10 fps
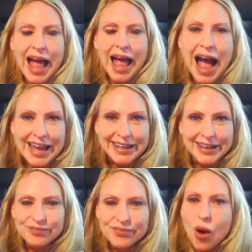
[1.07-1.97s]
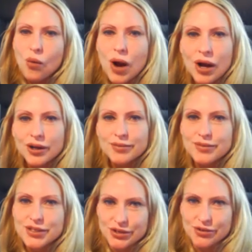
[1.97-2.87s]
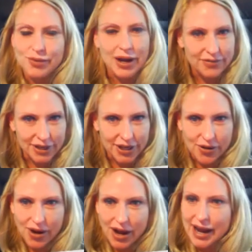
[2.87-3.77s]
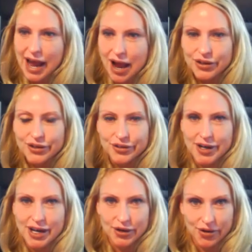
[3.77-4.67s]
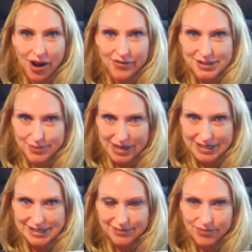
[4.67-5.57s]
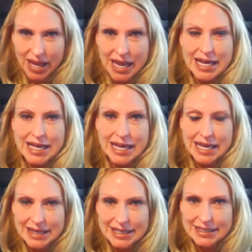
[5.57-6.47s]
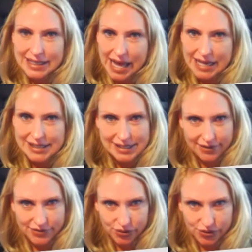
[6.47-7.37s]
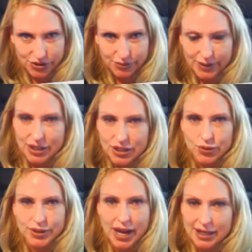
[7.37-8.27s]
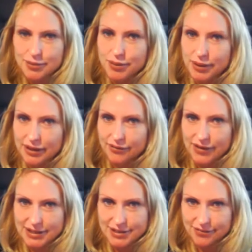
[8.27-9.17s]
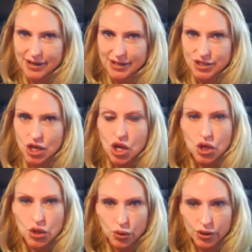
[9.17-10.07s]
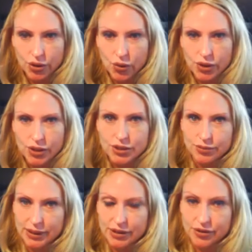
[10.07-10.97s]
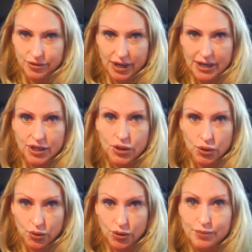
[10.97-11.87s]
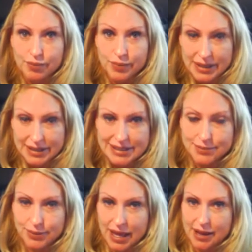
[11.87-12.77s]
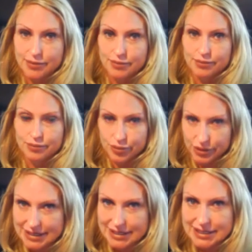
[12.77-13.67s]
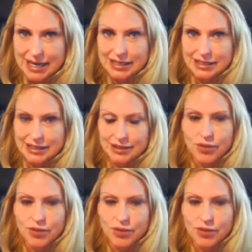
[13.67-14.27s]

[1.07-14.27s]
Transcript: Hi, welcome to my video on how to create your office mix. In this class, as I've told you, because we're not going to be meeting face to face, you're going to be creating your business plan presentation